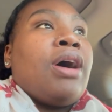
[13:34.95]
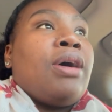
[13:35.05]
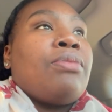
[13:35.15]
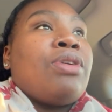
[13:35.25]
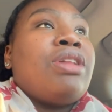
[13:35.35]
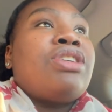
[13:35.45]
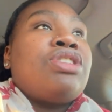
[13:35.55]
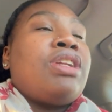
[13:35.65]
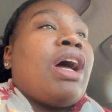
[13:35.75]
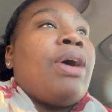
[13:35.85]

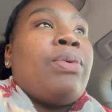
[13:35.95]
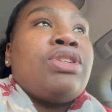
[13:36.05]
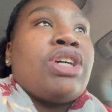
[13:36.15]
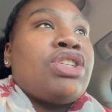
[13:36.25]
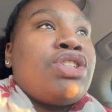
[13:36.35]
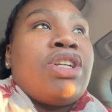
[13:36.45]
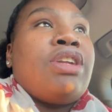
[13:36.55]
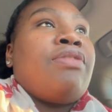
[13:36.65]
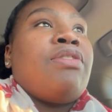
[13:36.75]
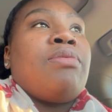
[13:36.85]
religion, which I
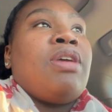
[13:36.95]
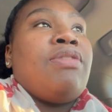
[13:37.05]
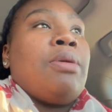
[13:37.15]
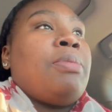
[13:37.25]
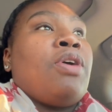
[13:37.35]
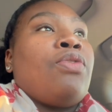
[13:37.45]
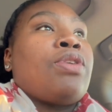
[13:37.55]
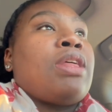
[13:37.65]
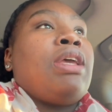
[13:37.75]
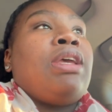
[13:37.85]
shouldn't even be
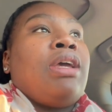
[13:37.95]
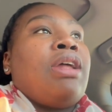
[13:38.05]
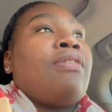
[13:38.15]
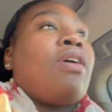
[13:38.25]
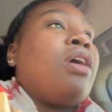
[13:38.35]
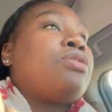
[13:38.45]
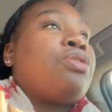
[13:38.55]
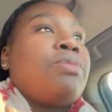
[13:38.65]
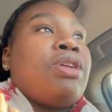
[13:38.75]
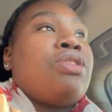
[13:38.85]
overthinking it. If God
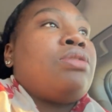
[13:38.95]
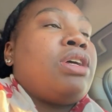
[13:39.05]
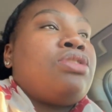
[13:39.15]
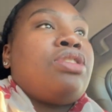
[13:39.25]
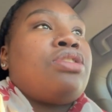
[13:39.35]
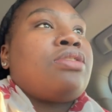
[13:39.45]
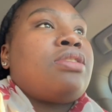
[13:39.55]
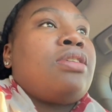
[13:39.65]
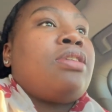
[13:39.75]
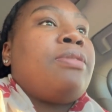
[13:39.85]
told me to do it, I should have just
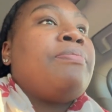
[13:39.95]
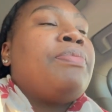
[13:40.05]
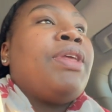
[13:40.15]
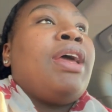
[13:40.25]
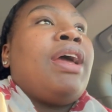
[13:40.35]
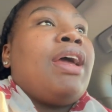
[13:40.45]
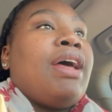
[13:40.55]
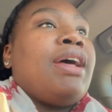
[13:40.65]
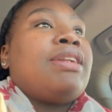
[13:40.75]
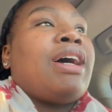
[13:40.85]
did it.
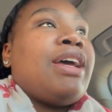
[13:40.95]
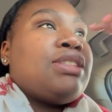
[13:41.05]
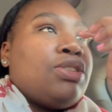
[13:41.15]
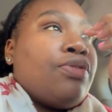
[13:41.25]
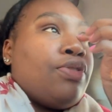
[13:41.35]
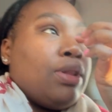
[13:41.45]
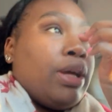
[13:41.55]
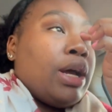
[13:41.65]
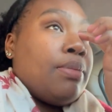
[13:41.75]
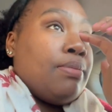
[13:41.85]
And I do feel
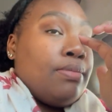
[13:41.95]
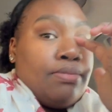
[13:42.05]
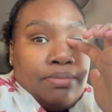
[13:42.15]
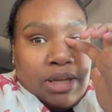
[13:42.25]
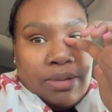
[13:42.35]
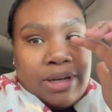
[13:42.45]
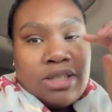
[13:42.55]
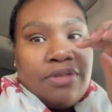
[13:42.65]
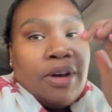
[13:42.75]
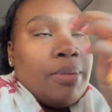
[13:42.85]
like I'm beating
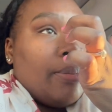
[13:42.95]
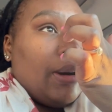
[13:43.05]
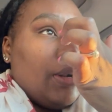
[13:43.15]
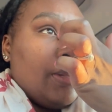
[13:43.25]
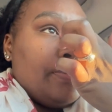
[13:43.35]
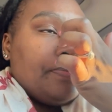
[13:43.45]
myself up about it,